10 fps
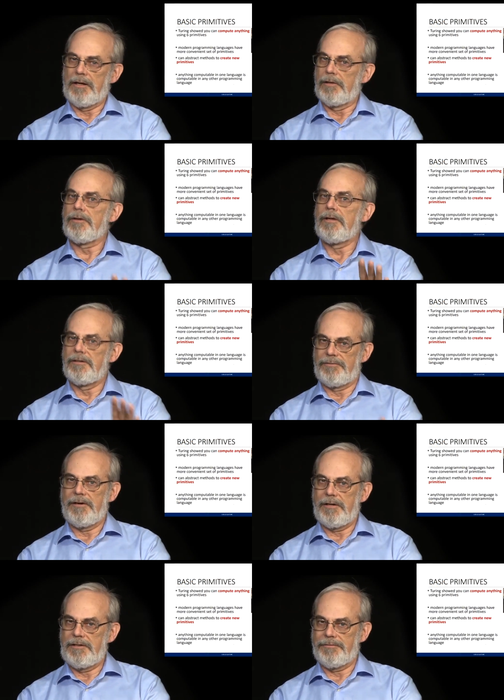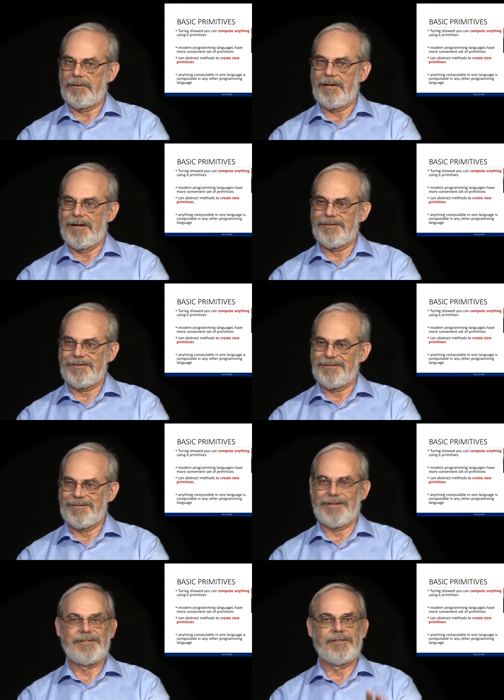and looking to find a different class,
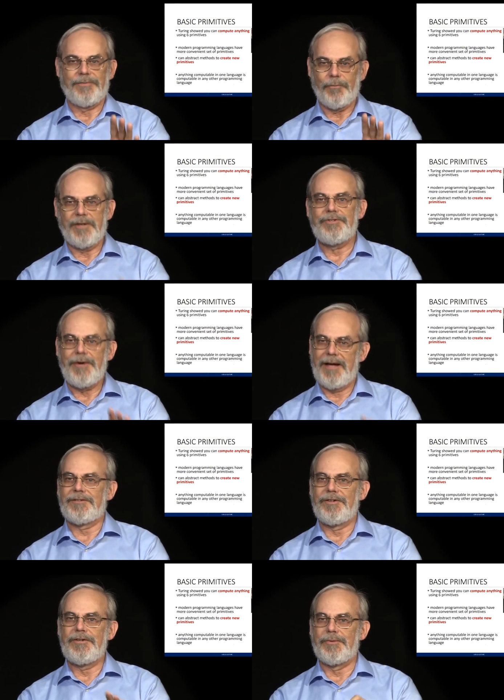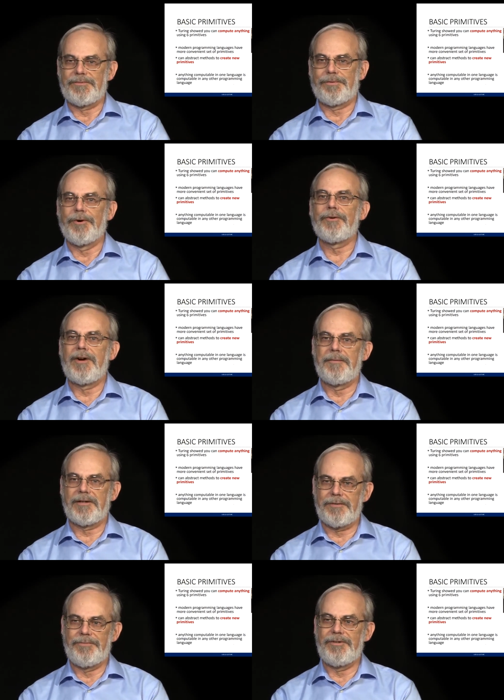because if what you had to do was program a
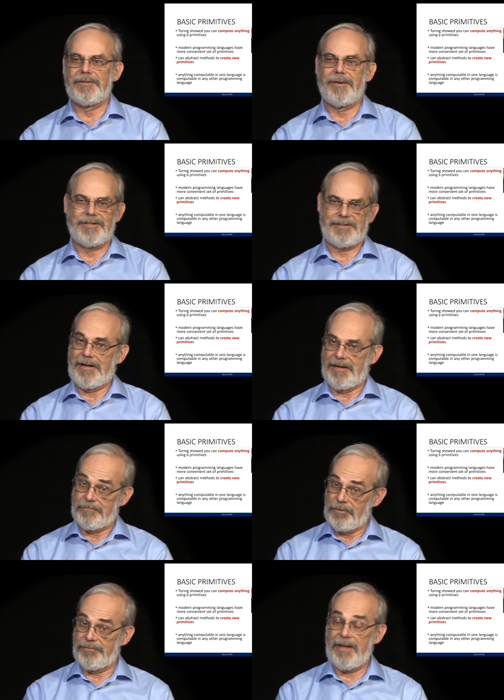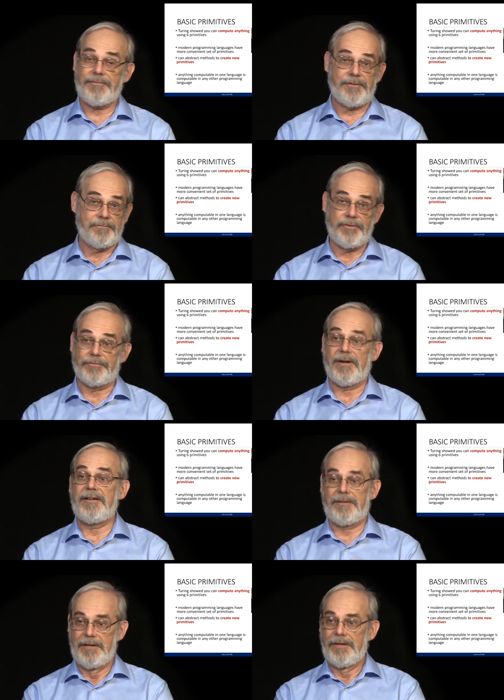computer by saying move left, move
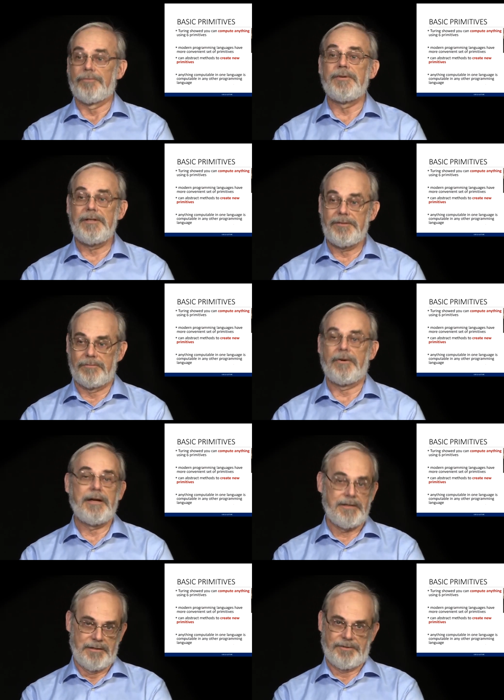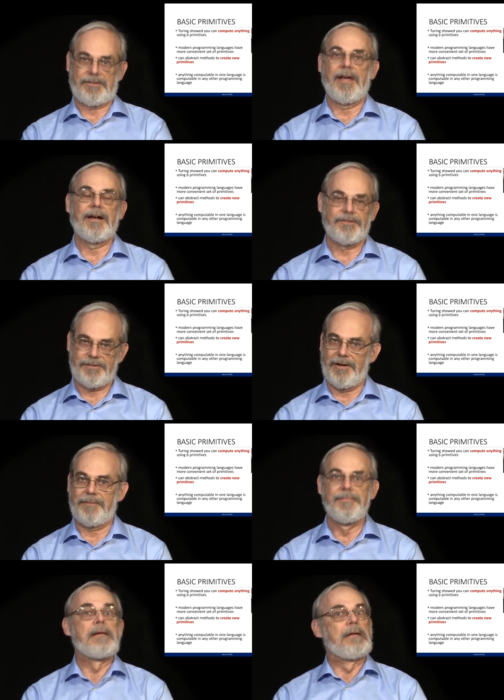right, read, write, scan,
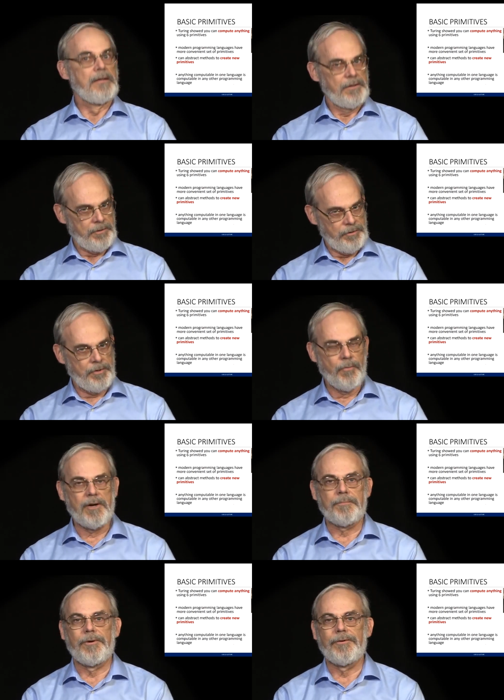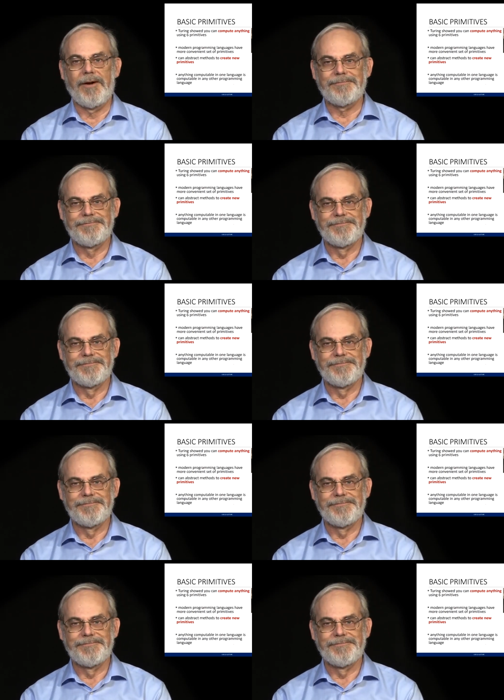stop, you don't want to program.